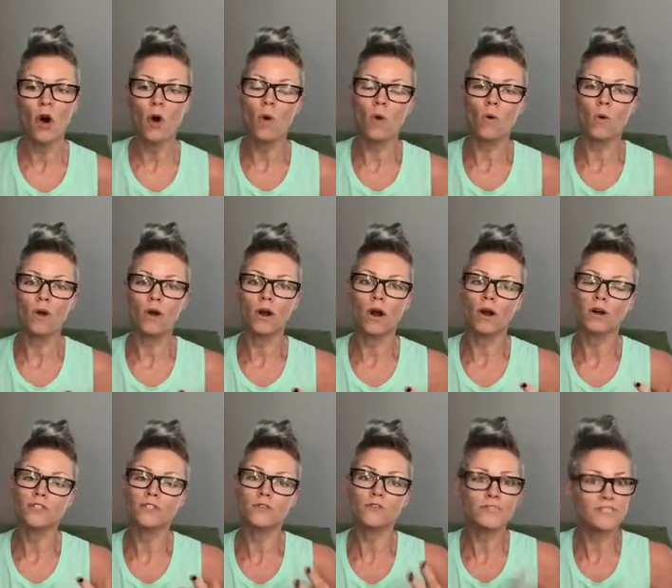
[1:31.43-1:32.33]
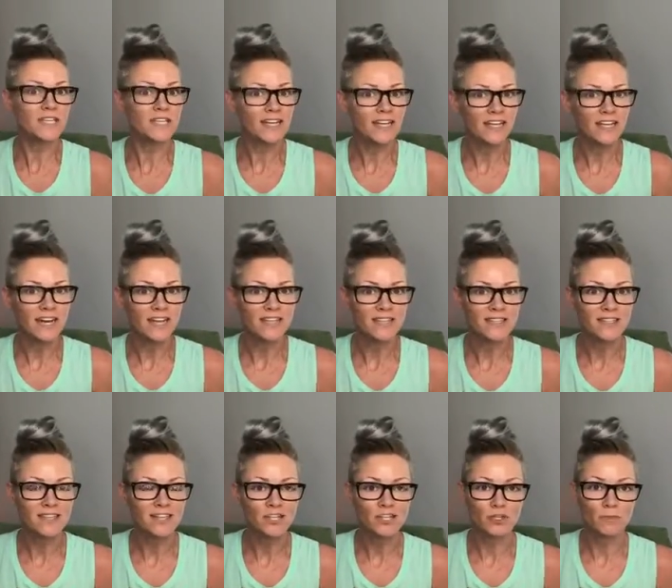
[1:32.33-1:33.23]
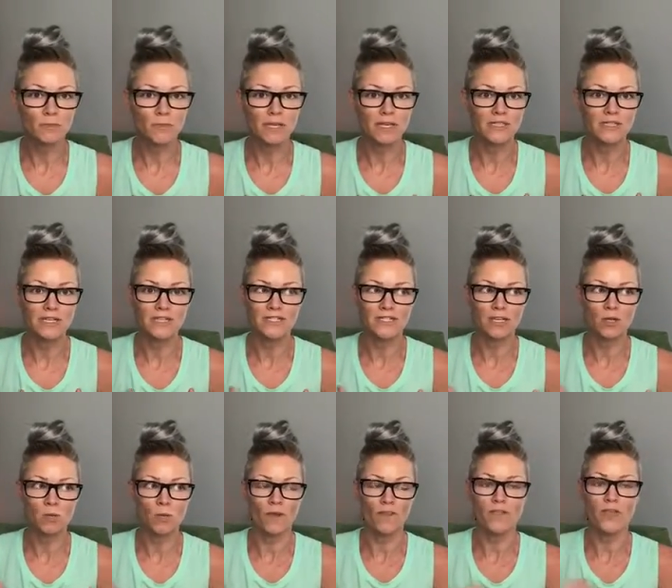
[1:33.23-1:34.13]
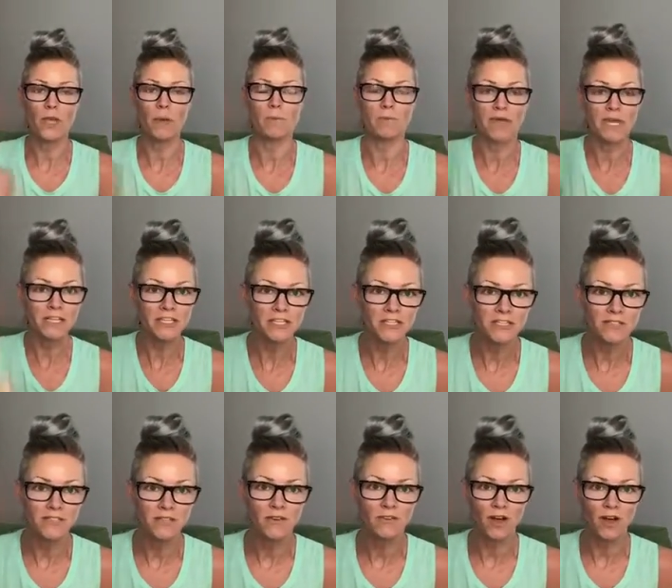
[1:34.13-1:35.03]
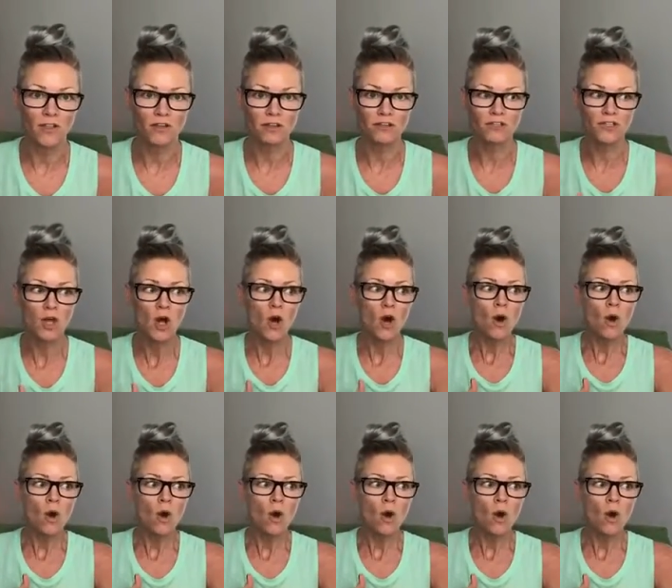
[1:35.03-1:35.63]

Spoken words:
or also sitting in isolation because I didn't want the opinions of others